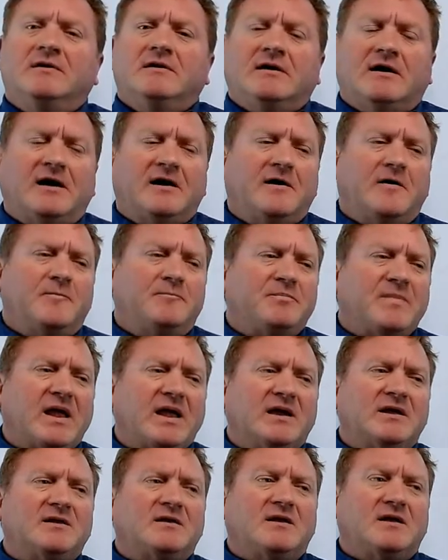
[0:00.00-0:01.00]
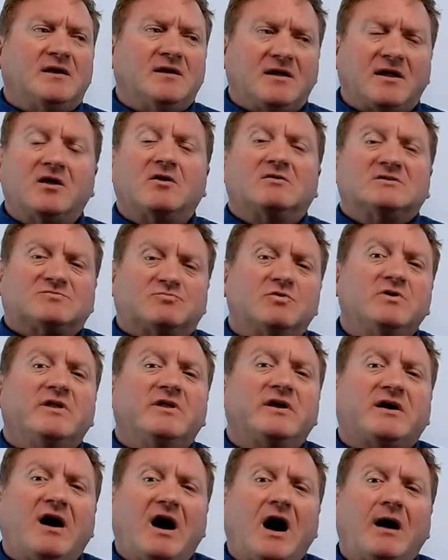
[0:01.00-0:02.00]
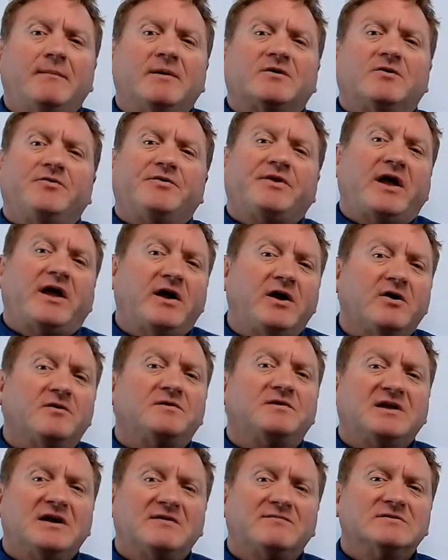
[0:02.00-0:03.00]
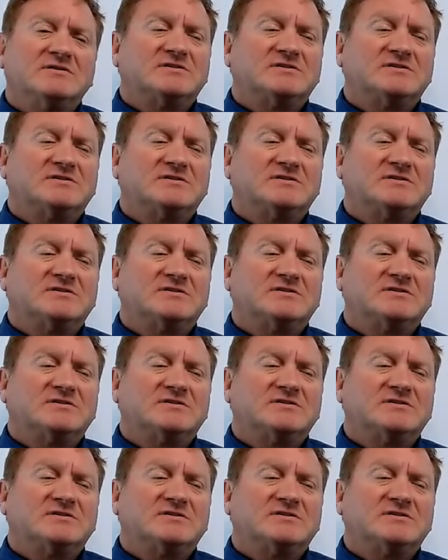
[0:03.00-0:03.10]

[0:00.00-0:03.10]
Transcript: It's really comical to hear the difference.